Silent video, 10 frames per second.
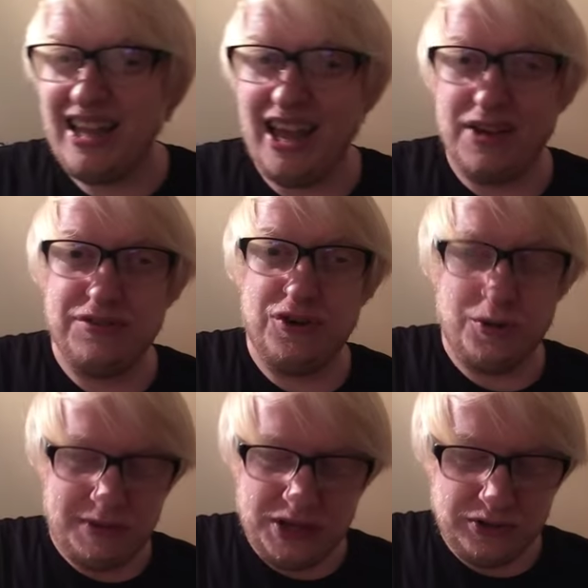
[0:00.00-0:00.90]
yeah, I thought
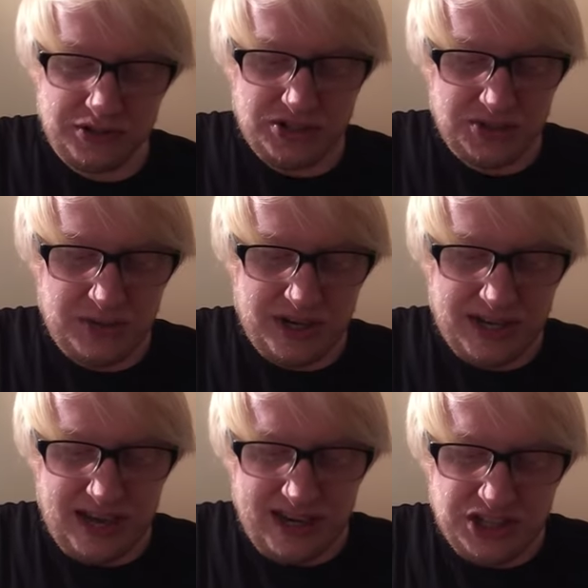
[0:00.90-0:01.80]
it'd be good to
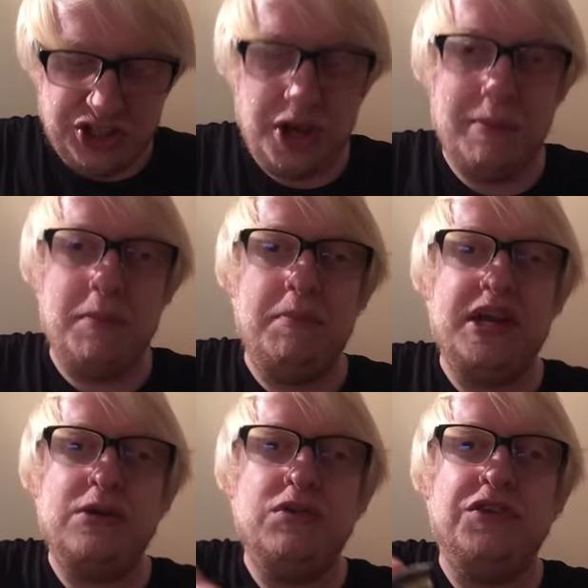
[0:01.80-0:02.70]
get a German
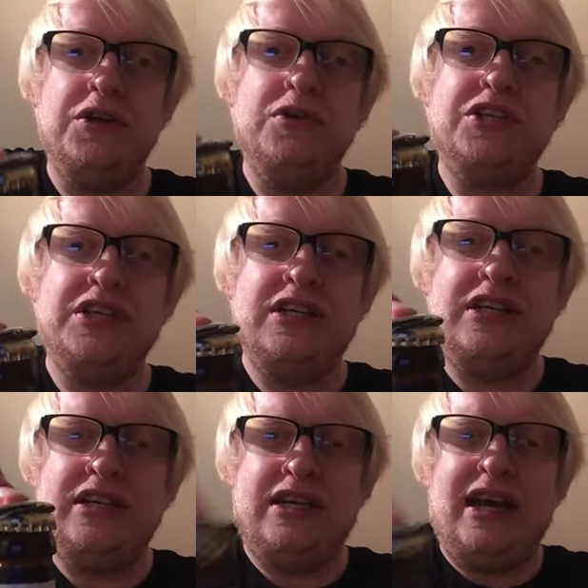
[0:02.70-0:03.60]
beer reviewed.
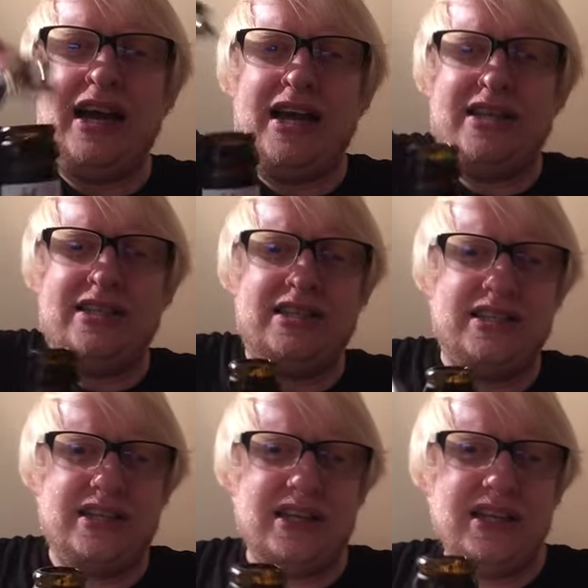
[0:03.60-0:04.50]
And
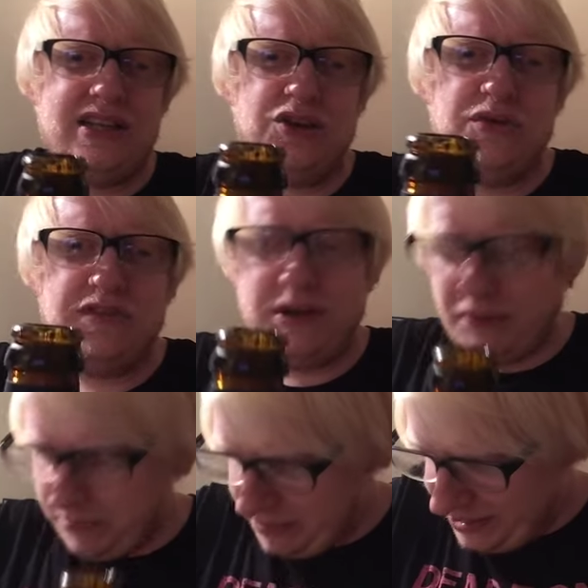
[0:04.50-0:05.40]
the good thing
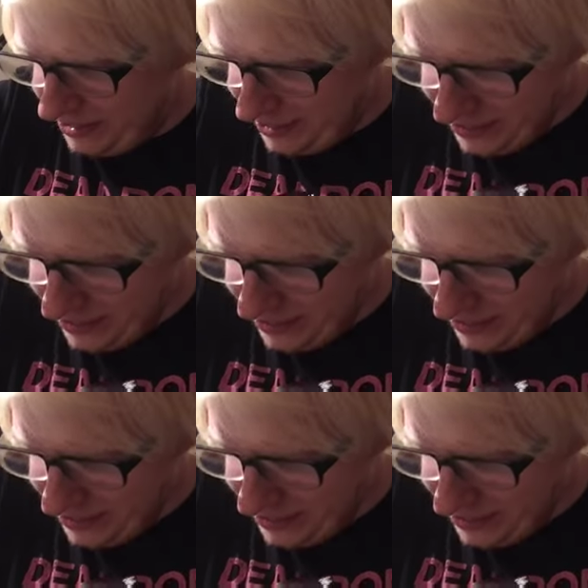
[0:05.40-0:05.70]
about being in